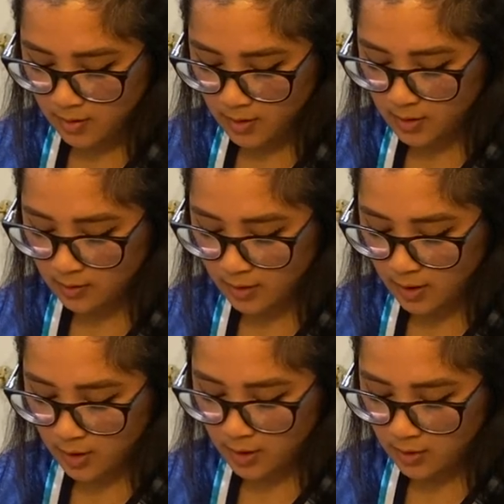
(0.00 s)
heel
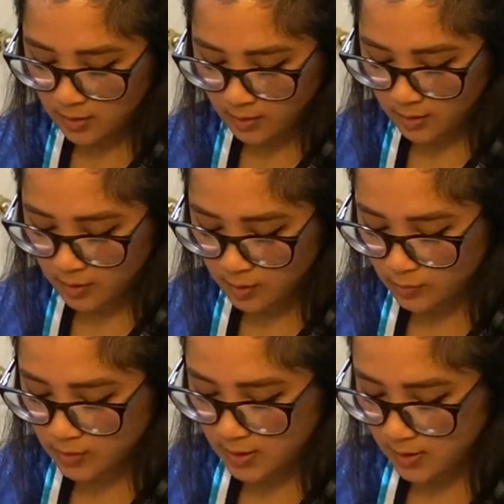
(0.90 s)
area,
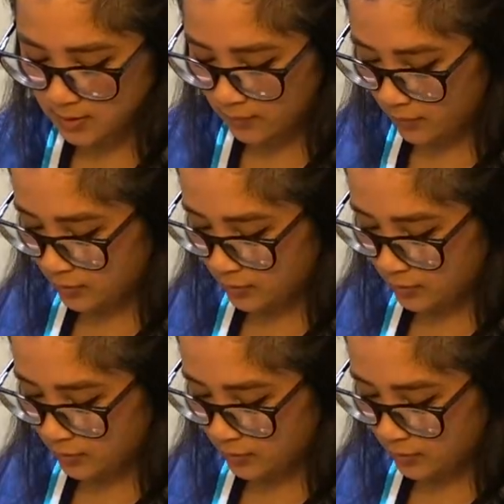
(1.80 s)
no signs of